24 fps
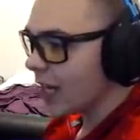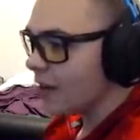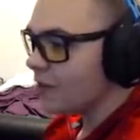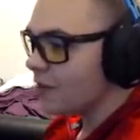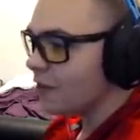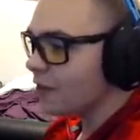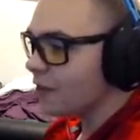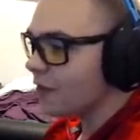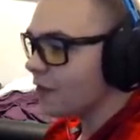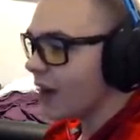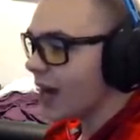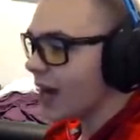and he
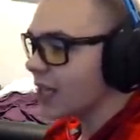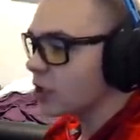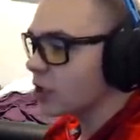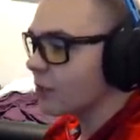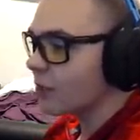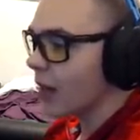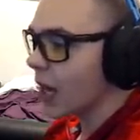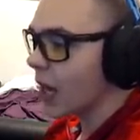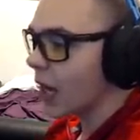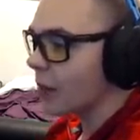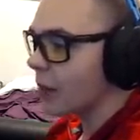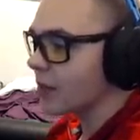
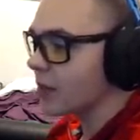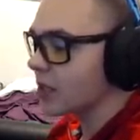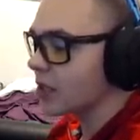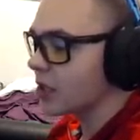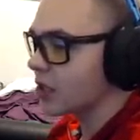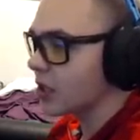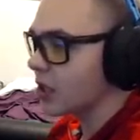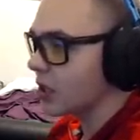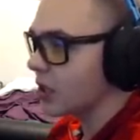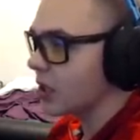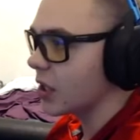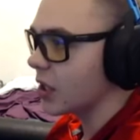finds Mohamed
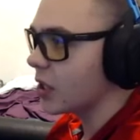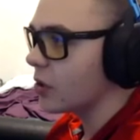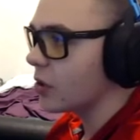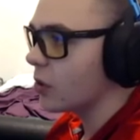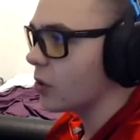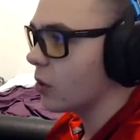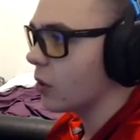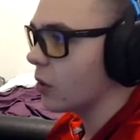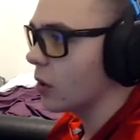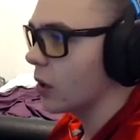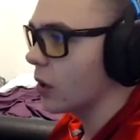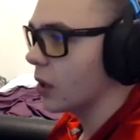
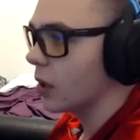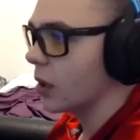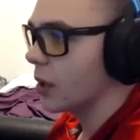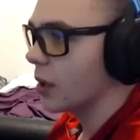Sanu.